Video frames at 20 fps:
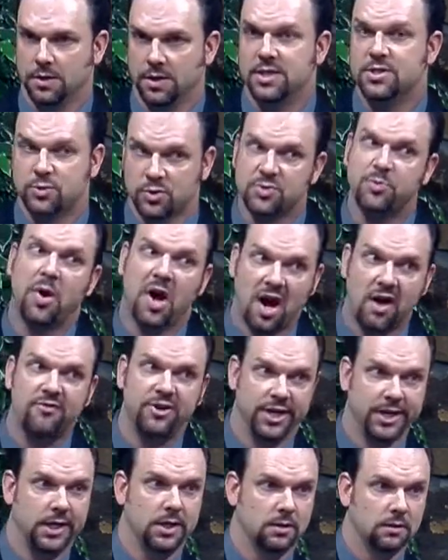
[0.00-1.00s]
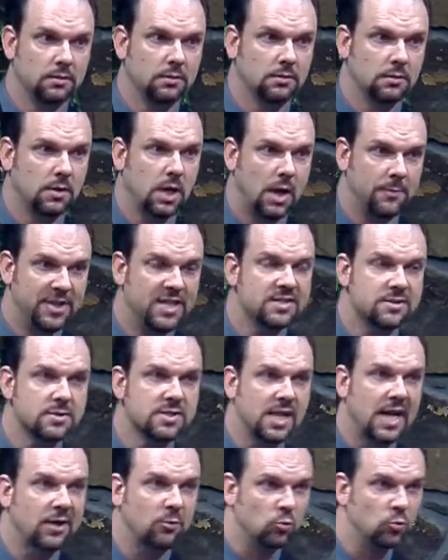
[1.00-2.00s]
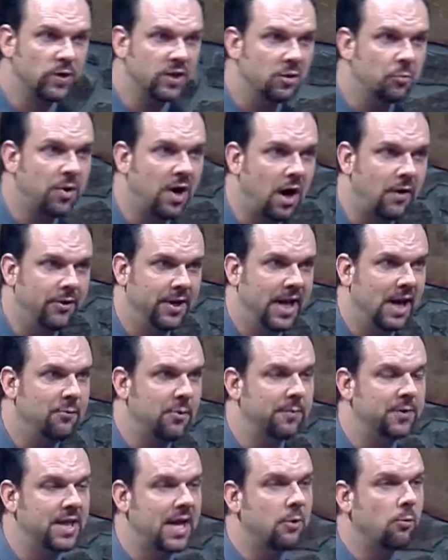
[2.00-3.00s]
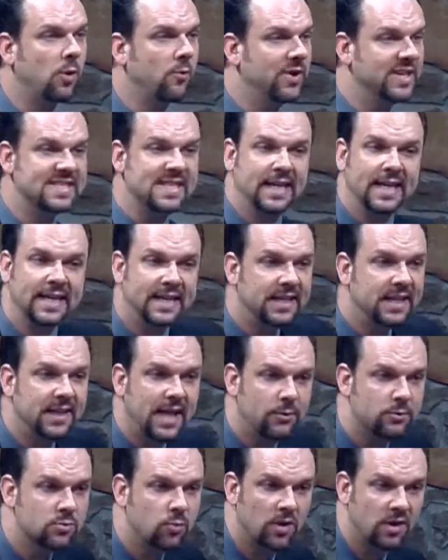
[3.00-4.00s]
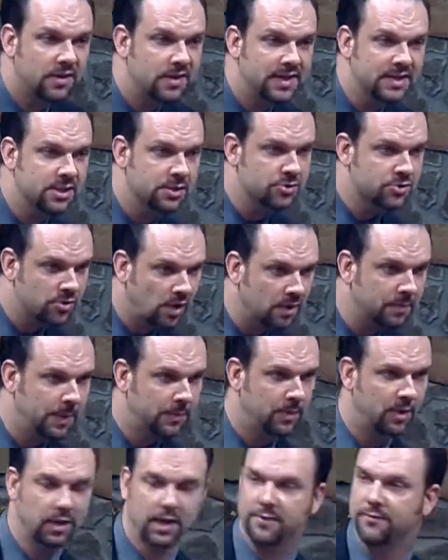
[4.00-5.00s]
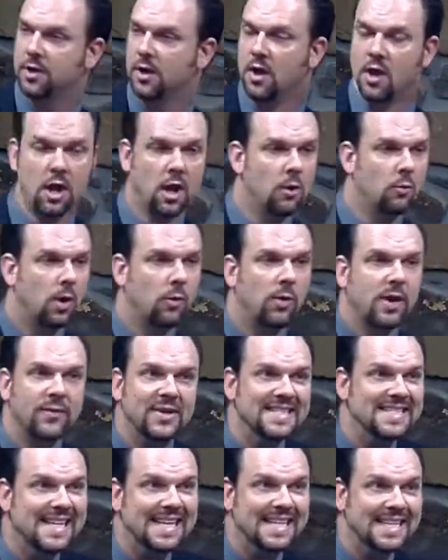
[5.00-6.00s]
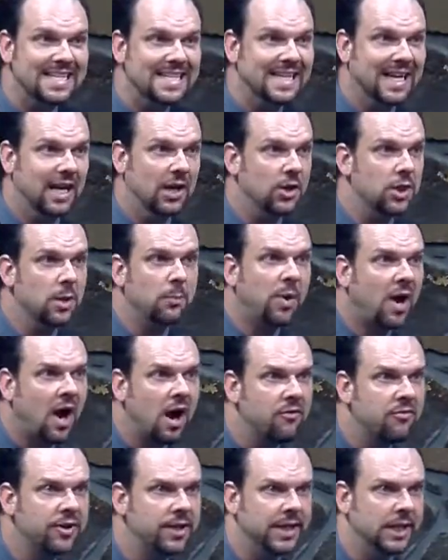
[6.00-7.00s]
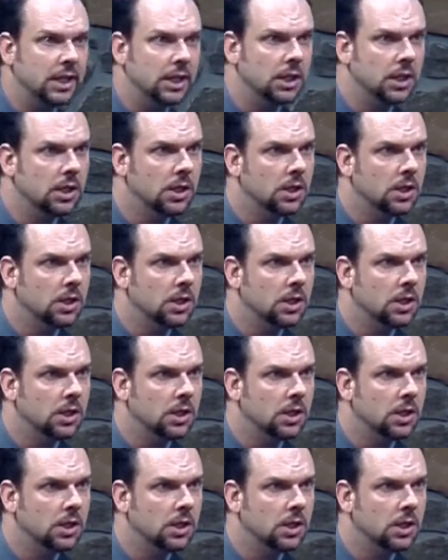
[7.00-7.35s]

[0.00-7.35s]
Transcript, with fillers: This was poverty. I mean, this was like real poverty. I remember that when we went to India, that was one of the things that struck me, Brother Given. When we went to India, the poverty.